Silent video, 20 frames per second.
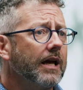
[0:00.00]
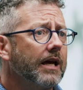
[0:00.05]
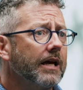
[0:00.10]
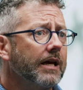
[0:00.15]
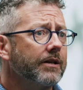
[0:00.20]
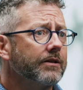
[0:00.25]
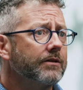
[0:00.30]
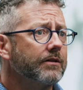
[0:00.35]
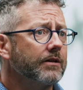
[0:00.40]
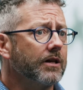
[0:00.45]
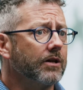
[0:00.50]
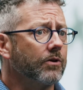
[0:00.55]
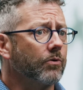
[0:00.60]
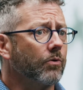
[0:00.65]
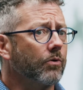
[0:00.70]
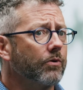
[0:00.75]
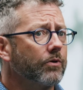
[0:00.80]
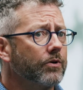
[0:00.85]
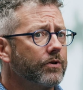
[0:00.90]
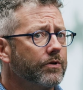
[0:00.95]
And in
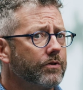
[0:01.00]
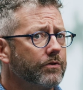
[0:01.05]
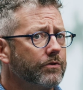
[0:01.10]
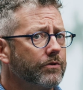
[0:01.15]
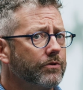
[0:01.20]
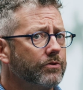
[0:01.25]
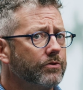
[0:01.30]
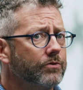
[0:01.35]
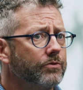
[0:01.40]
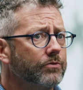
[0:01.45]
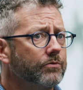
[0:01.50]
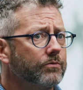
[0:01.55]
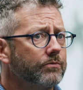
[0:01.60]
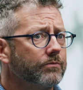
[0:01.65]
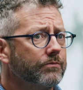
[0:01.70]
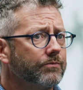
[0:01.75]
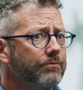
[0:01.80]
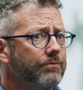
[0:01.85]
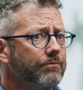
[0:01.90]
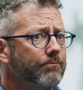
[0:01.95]
order to
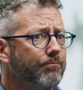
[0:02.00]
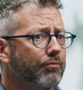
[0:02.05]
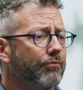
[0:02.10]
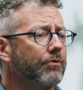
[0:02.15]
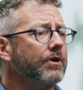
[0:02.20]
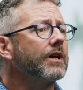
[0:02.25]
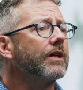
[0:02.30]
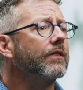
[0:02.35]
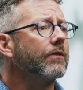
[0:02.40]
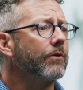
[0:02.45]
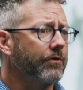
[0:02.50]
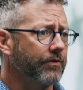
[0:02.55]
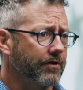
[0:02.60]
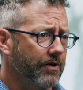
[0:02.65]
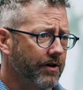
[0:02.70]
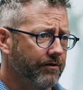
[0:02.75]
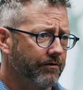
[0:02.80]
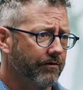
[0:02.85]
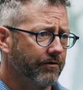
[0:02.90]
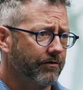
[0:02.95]
bring those
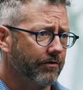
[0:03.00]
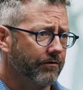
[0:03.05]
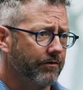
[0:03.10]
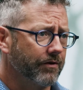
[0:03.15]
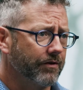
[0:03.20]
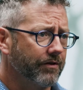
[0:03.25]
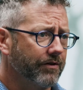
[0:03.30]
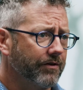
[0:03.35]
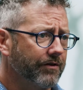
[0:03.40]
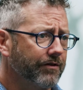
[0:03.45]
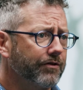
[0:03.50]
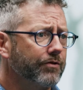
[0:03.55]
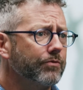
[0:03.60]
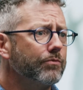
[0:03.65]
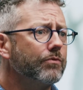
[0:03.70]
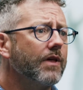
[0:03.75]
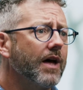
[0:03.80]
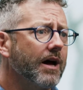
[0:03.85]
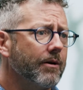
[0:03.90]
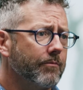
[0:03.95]
kinds of services
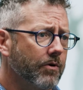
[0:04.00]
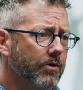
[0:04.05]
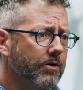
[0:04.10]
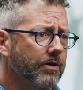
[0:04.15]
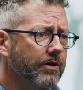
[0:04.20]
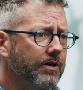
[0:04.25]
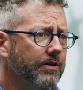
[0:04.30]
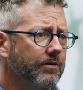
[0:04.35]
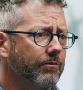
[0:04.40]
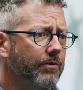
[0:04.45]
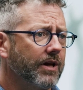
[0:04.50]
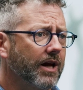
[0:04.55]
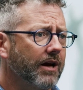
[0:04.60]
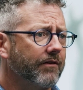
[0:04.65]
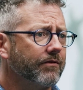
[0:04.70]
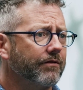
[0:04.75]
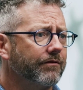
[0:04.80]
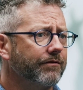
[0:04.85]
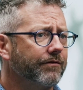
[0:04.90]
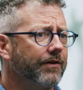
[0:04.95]
to that market, we
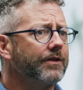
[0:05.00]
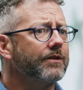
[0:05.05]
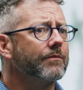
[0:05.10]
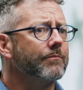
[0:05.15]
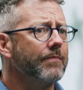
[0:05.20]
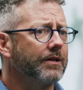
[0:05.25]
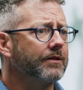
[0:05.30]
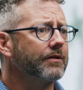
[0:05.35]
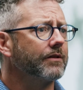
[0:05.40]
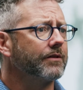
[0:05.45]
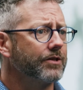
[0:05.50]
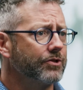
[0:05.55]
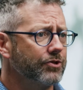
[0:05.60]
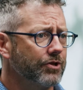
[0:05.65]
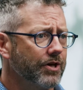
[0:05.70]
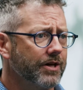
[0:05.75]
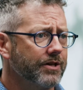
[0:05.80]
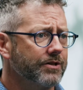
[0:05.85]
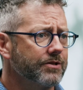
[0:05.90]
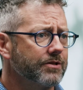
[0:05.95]
have to fundamentally
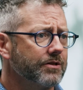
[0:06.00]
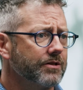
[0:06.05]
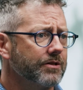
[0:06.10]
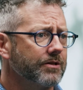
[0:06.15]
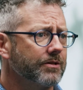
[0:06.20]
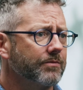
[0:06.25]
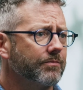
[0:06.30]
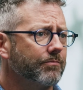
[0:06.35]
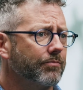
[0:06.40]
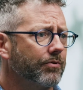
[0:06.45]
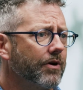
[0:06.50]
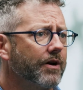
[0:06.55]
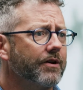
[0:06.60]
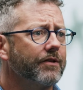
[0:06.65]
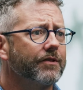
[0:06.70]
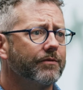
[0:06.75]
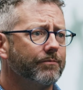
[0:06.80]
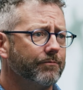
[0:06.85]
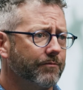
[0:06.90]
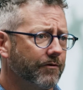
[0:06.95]
change the
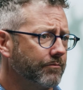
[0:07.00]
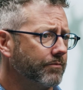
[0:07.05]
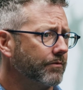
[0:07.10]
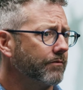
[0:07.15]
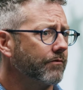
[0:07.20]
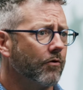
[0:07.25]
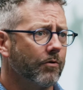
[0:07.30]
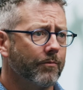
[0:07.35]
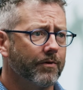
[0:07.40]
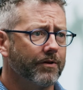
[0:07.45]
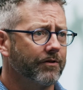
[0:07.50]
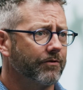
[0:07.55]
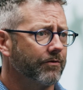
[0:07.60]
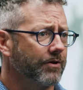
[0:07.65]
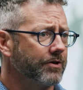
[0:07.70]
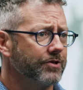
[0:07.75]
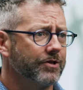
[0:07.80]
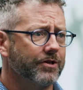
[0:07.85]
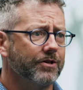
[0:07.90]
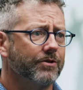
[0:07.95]
price for performance
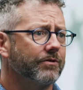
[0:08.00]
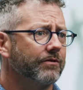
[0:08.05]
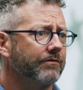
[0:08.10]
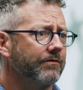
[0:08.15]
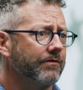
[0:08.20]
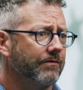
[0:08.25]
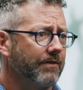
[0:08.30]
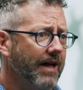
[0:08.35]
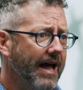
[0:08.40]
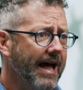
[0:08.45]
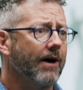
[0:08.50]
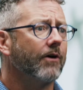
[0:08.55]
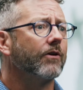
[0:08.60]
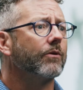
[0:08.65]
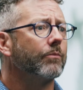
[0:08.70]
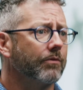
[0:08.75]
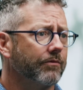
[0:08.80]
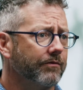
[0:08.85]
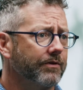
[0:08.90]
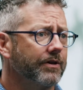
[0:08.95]
ratio of how
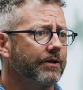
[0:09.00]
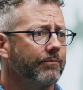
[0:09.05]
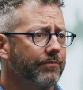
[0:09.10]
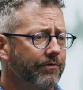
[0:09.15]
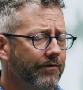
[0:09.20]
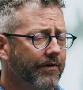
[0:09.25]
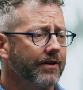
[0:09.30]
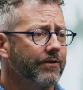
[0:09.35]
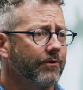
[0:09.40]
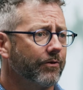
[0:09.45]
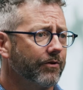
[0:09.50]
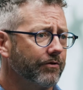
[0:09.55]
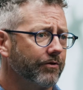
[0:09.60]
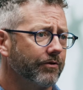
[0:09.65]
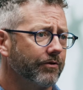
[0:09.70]
to provide those